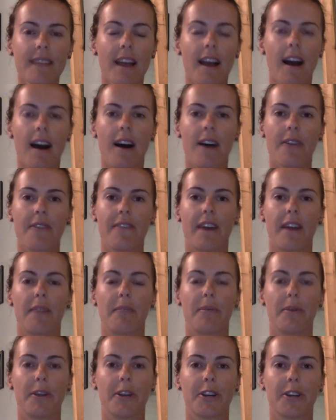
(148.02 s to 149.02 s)
Uh, we've had a
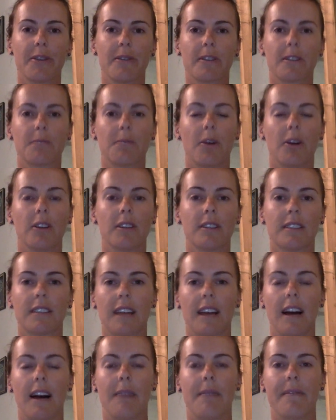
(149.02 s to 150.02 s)
pretty good response.
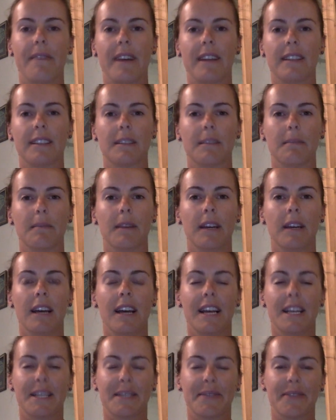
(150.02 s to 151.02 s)
Um, we have had some
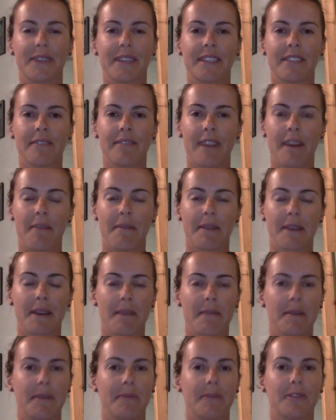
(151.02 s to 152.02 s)
some friends and family
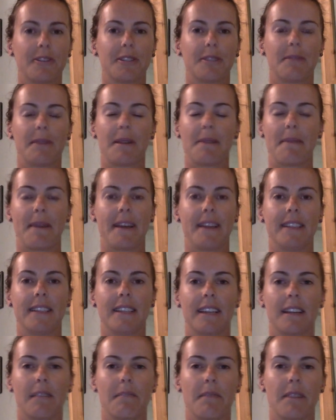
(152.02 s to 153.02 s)
come in, which has been
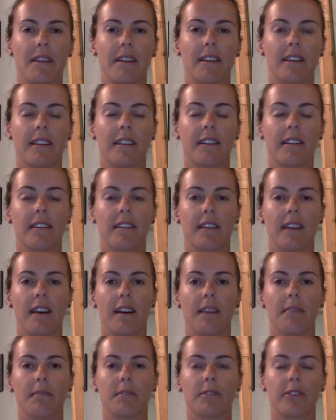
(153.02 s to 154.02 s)
amazing. I've been
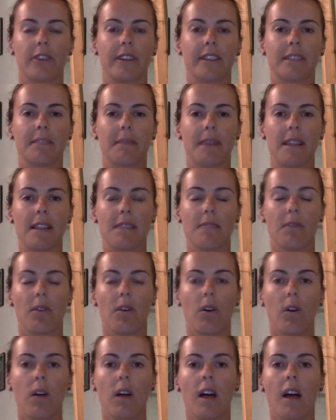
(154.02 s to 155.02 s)
um, it's great to meet them
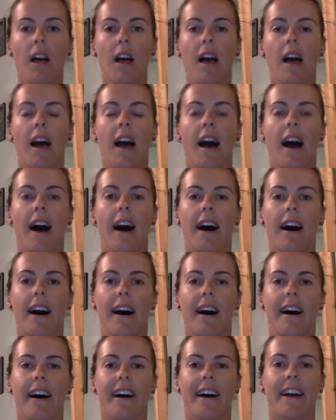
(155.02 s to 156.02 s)
all,
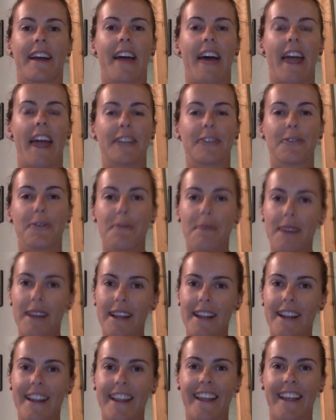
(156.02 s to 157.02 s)
uh, and it's all
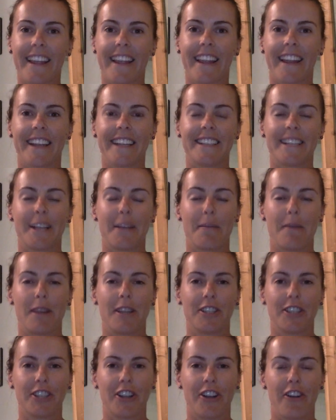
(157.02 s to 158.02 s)
been in
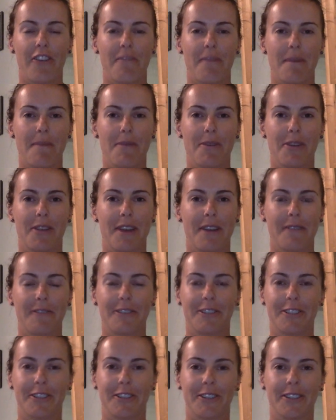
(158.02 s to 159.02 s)
celebration of my birthday, which
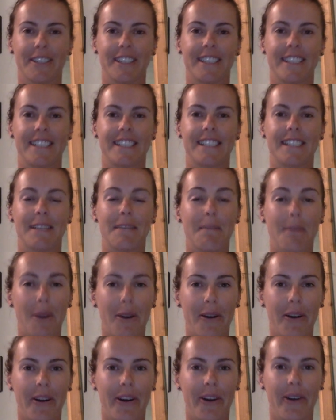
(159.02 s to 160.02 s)
is on
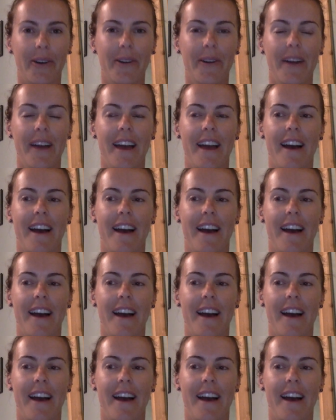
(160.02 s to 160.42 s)
tomorrow.